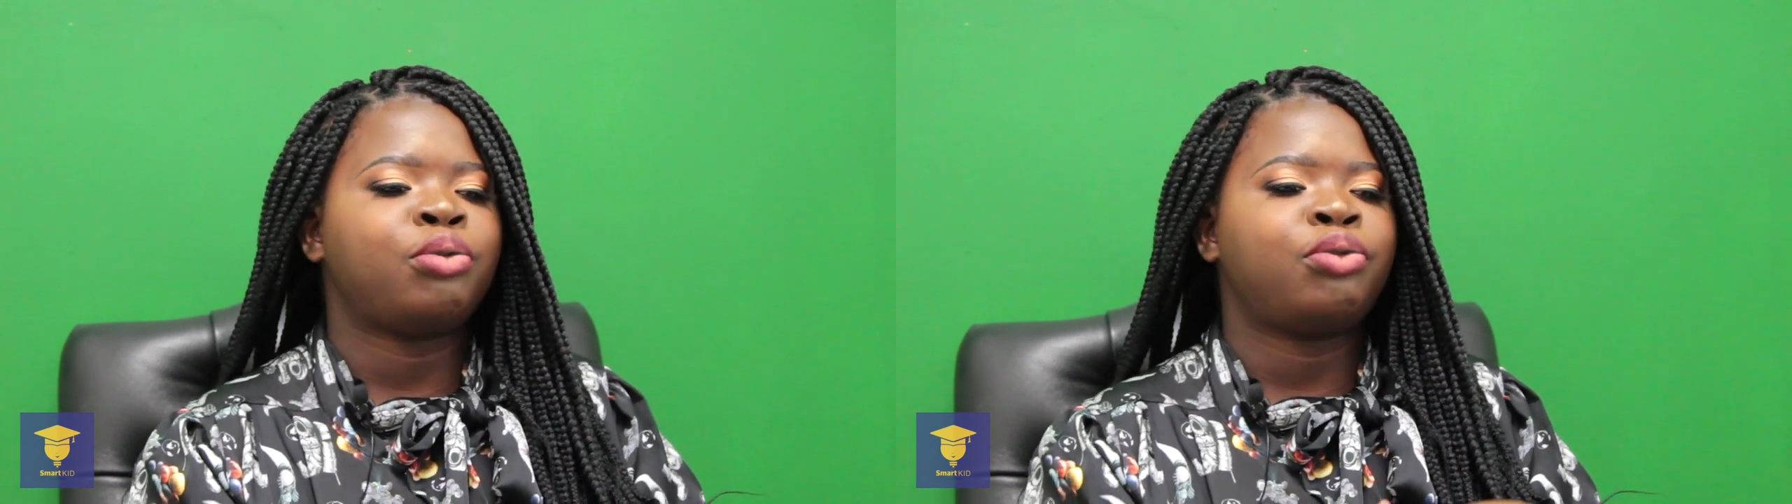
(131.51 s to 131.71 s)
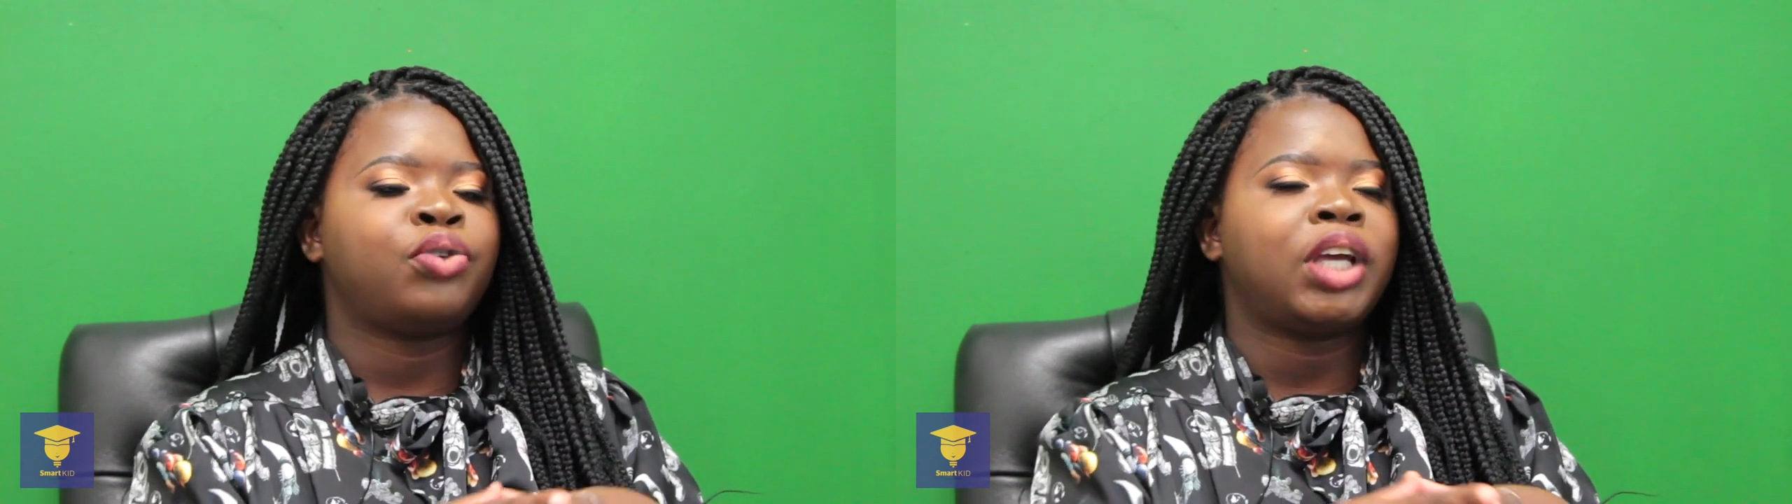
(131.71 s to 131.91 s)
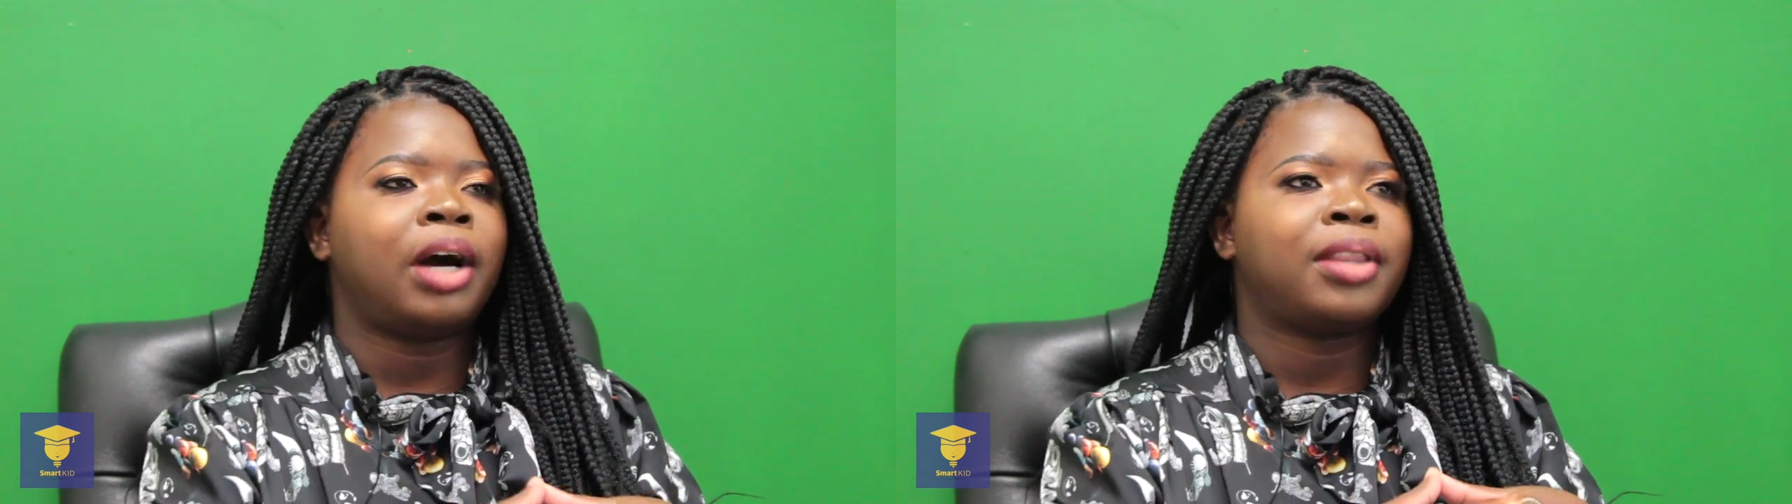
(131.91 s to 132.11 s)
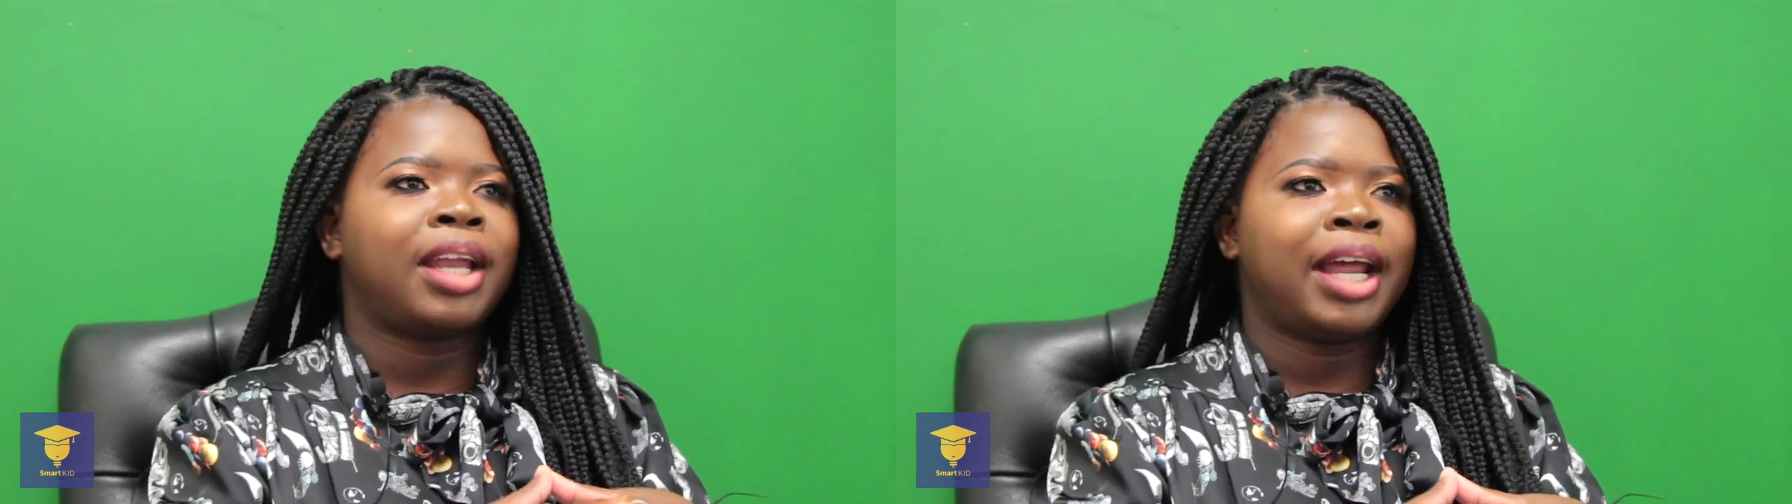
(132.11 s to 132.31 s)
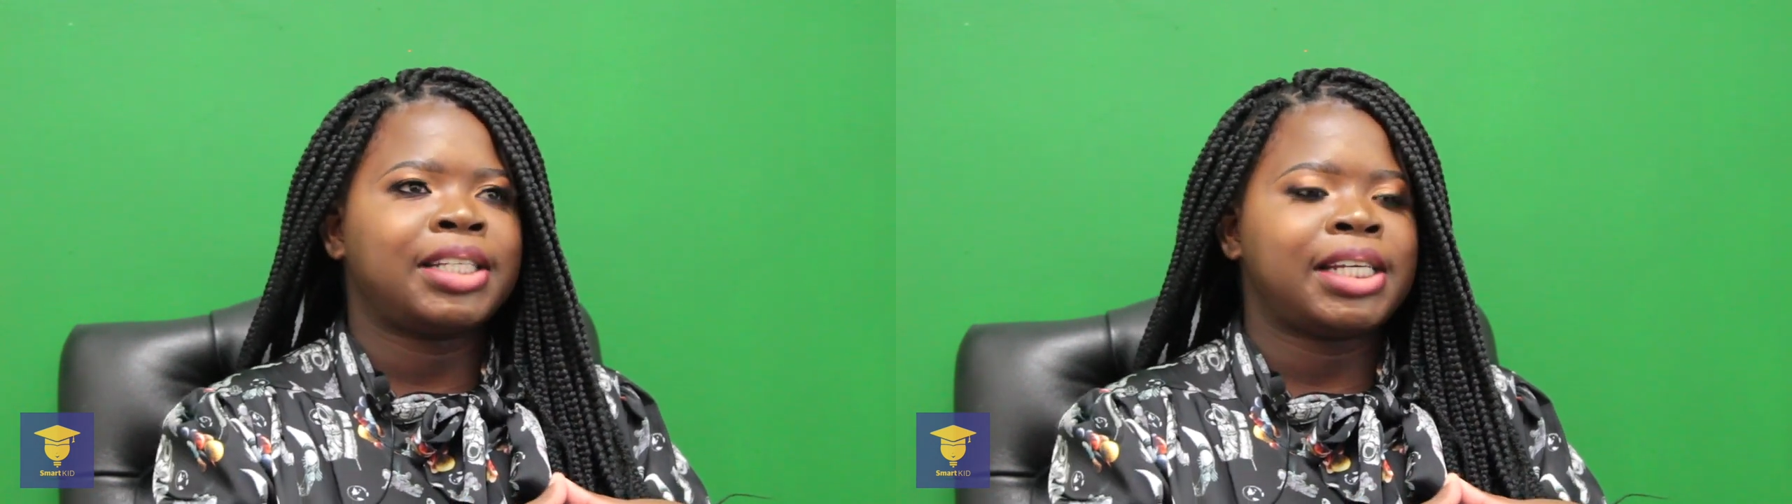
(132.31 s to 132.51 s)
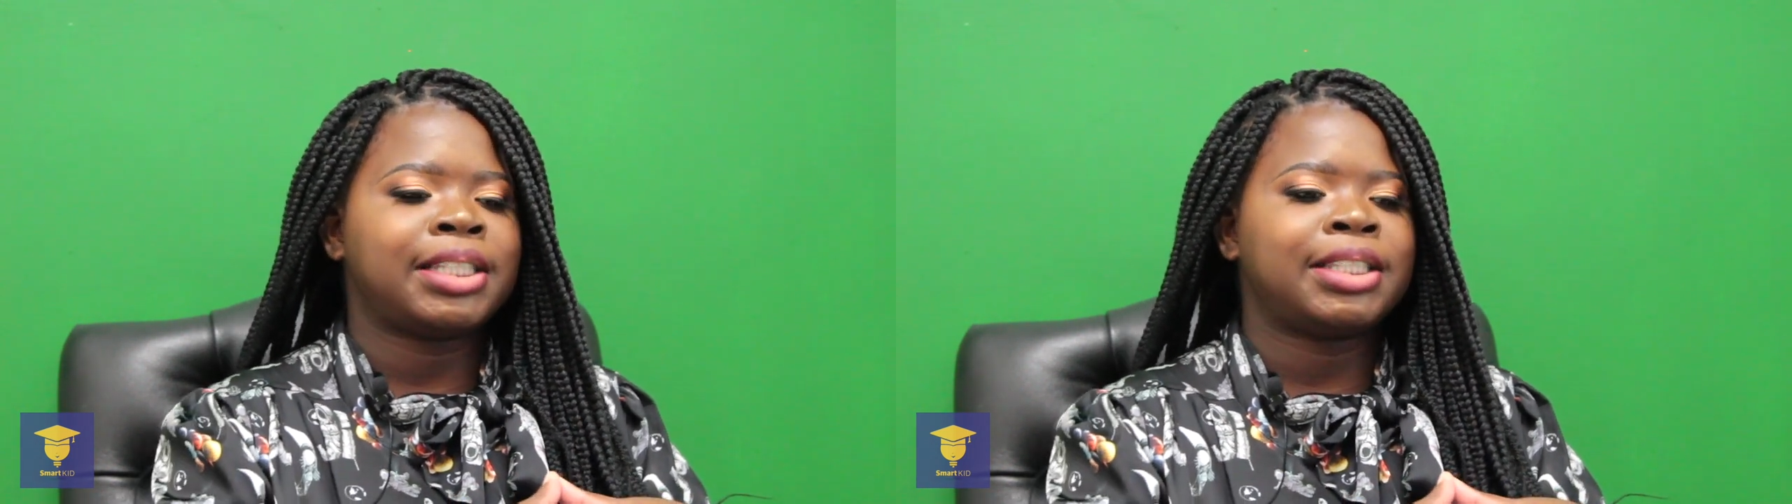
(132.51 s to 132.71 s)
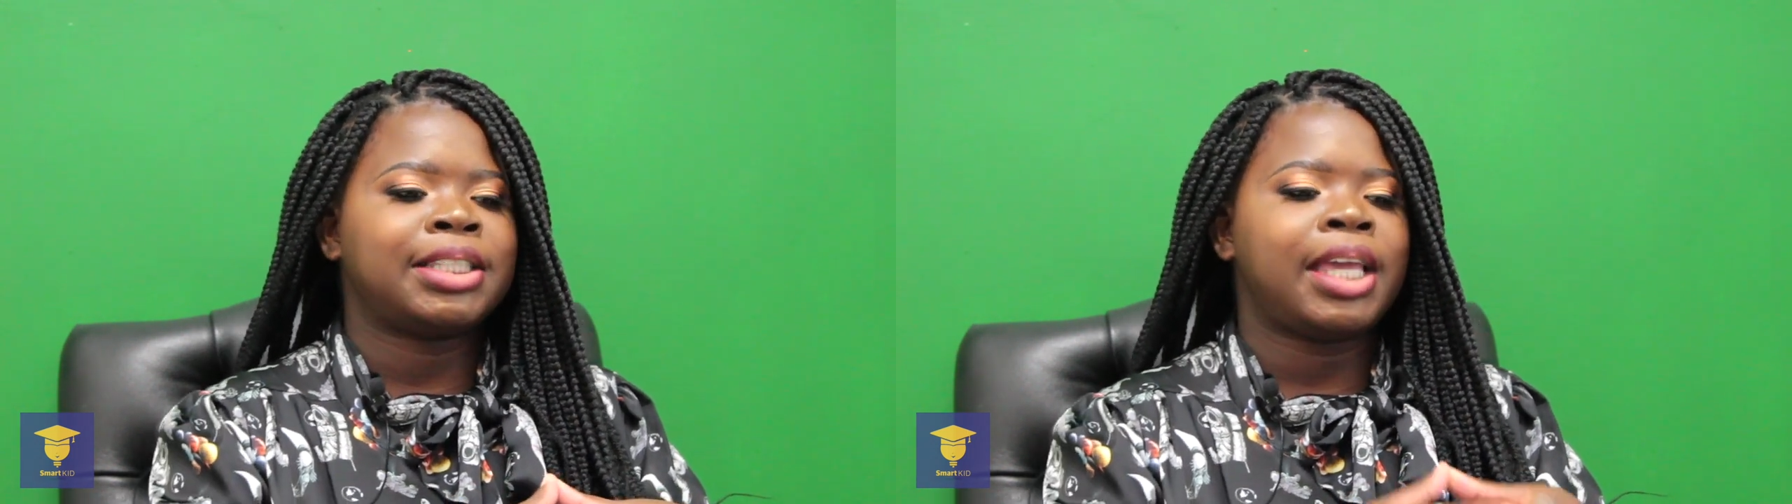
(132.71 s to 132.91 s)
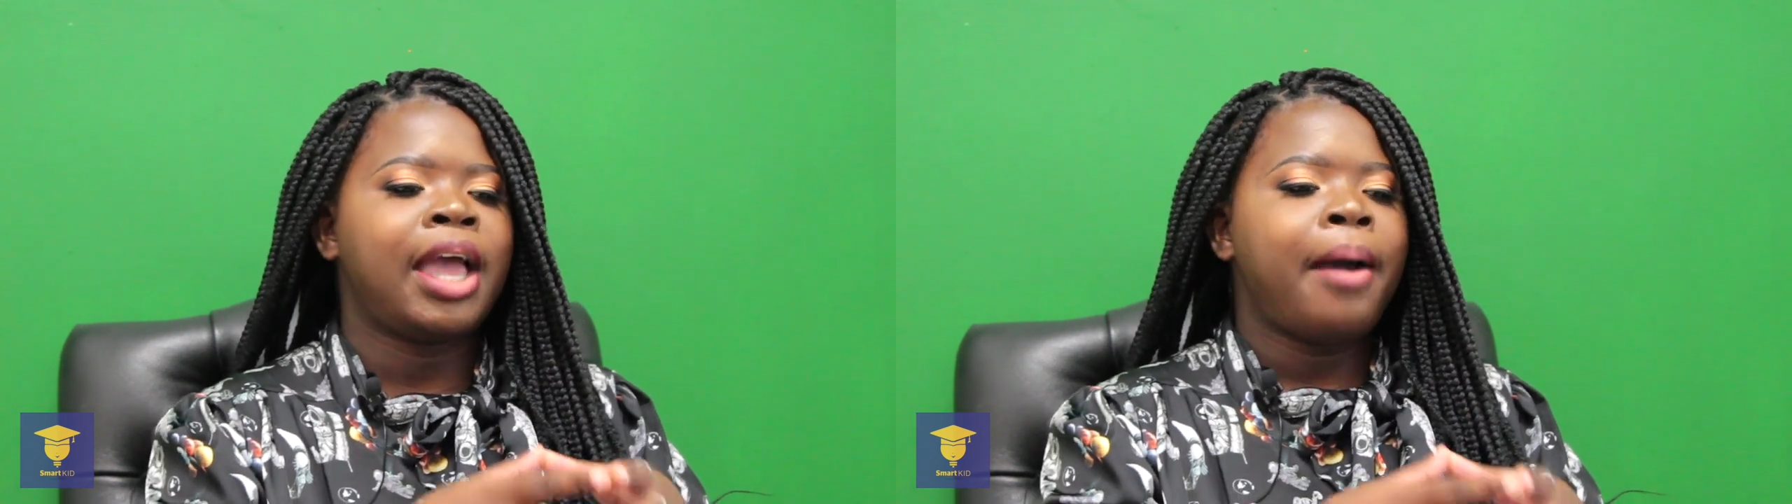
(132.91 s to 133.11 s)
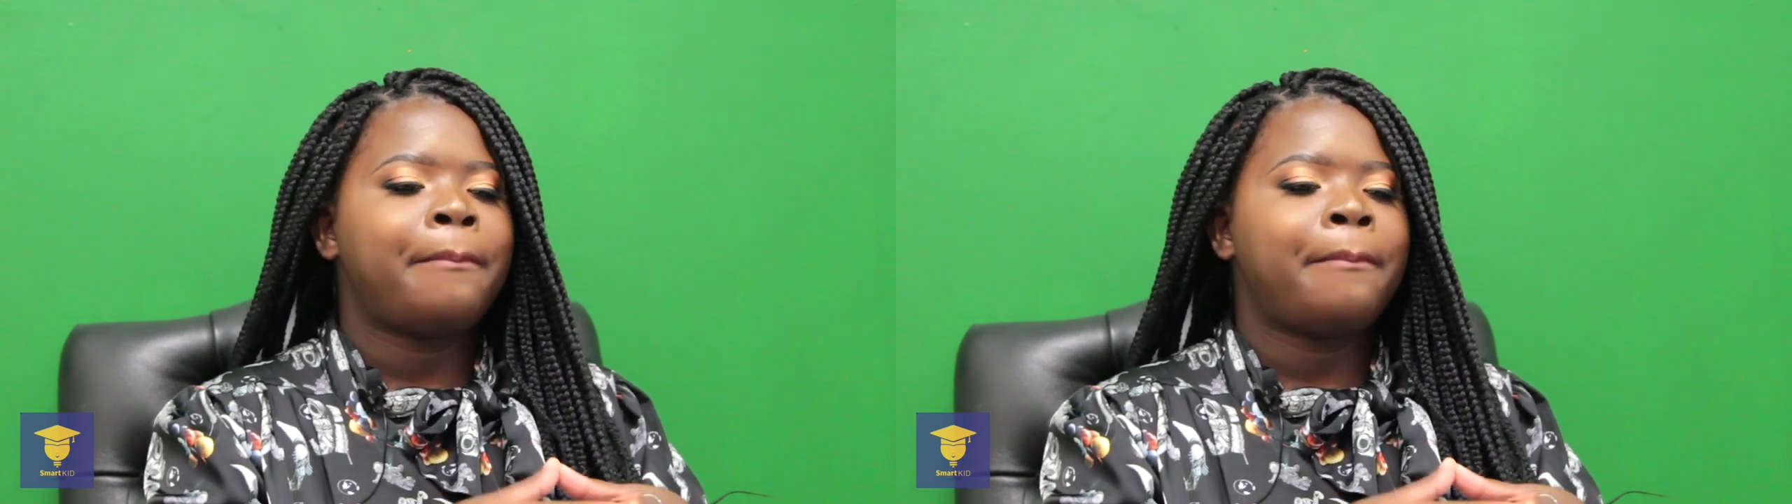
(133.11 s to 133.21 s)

to figure out that identity,